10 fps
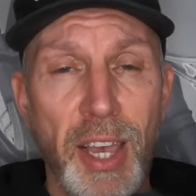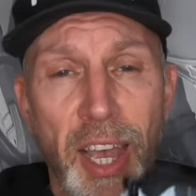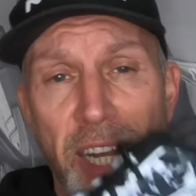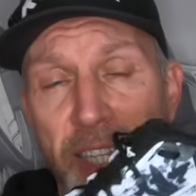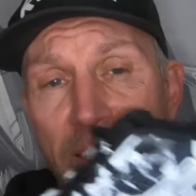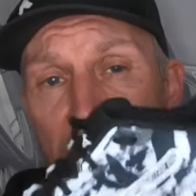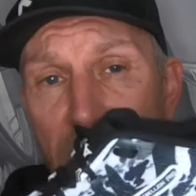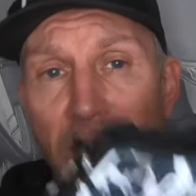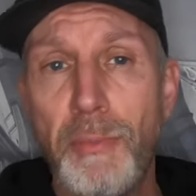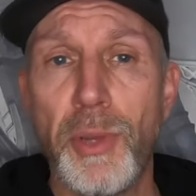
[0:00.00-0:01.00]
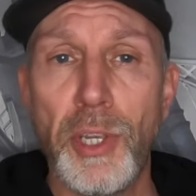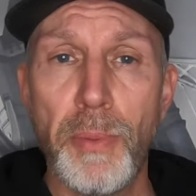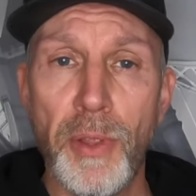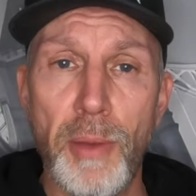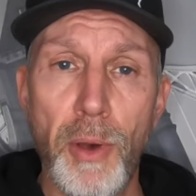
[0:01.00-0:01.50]
And it's the same when you
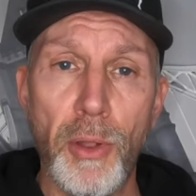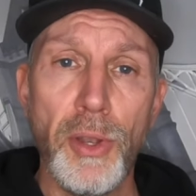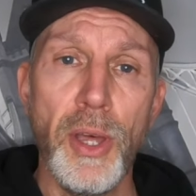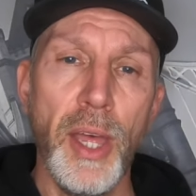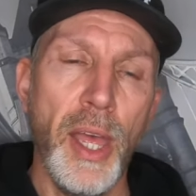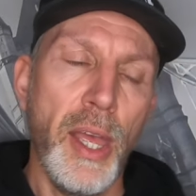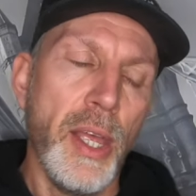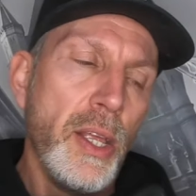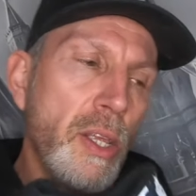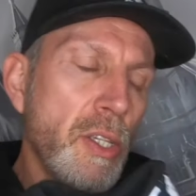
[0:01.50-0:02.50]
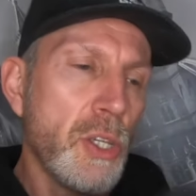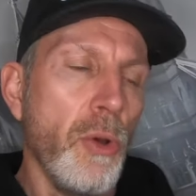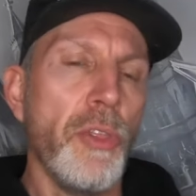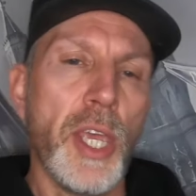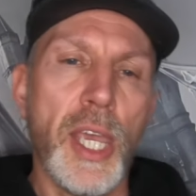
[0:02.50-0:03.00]
put them on. So
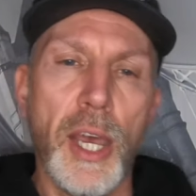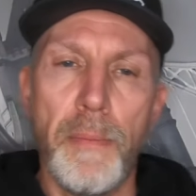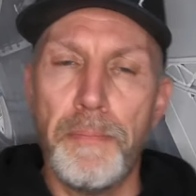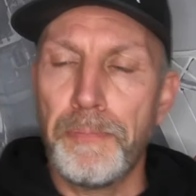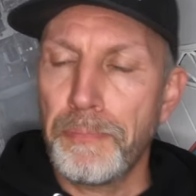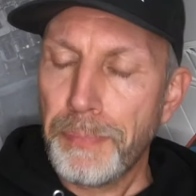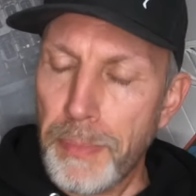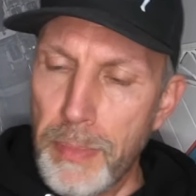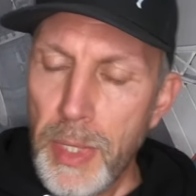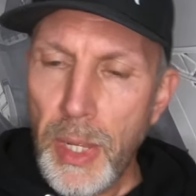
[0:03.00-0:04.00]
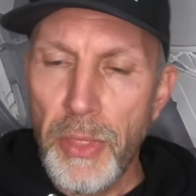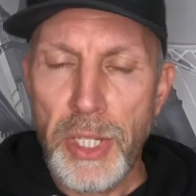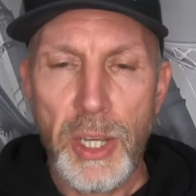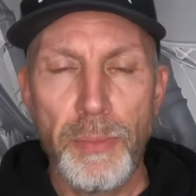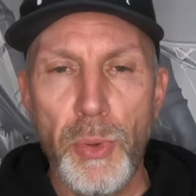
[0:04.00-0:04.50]
on the
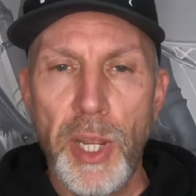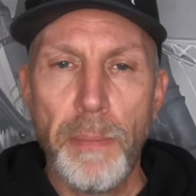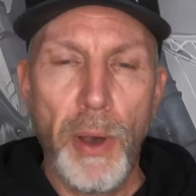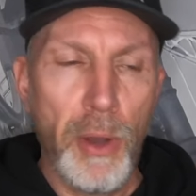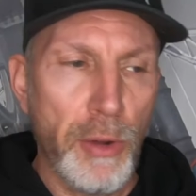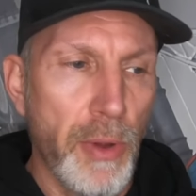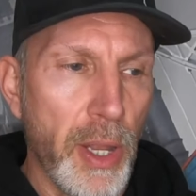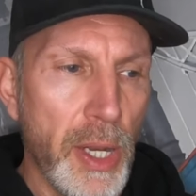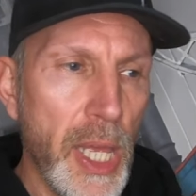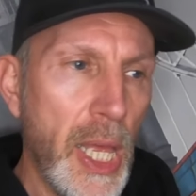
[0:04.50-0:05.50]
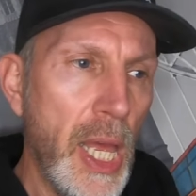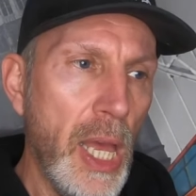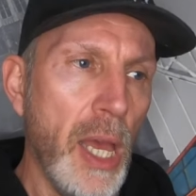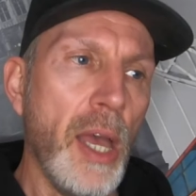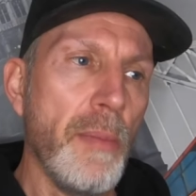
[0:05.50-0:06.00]
sub 20 park run,
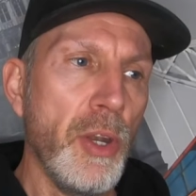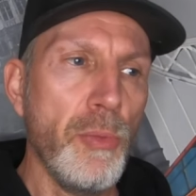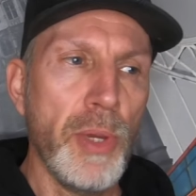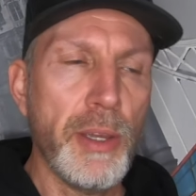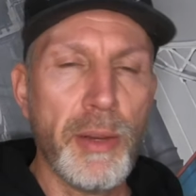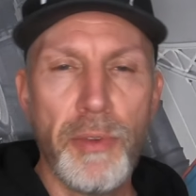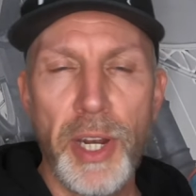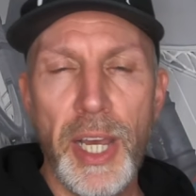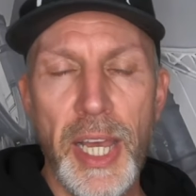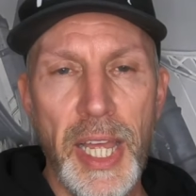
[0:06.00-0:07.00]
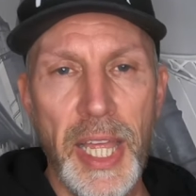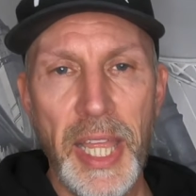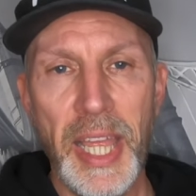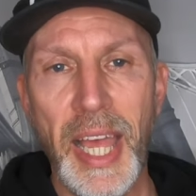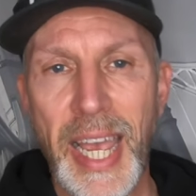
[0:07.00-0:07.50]
I normally you can run a
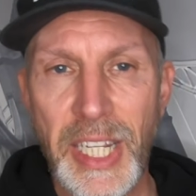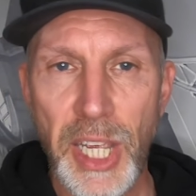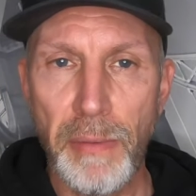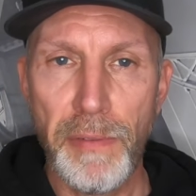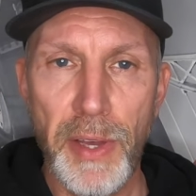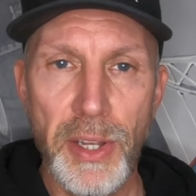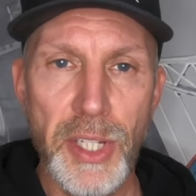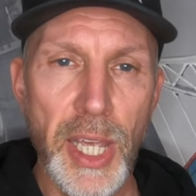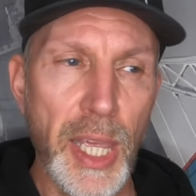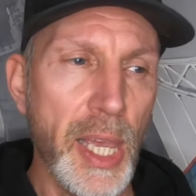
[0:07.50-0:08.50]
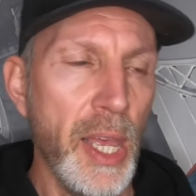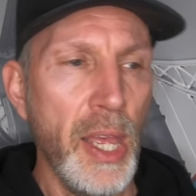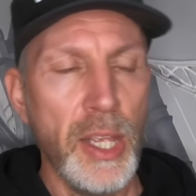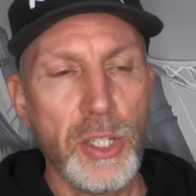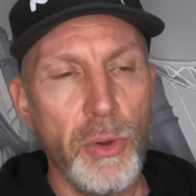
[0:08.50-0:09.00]
18:30.
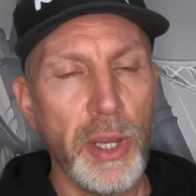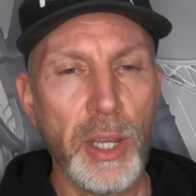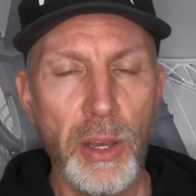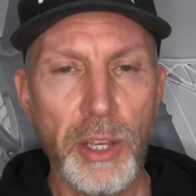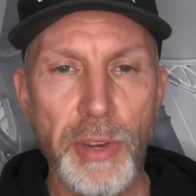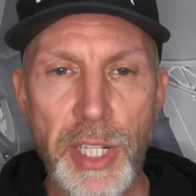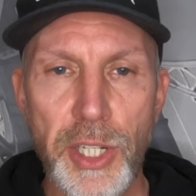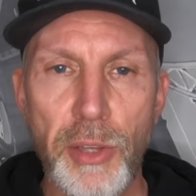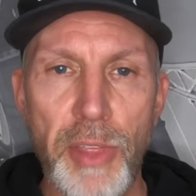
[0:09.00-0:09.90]
So I agreed to do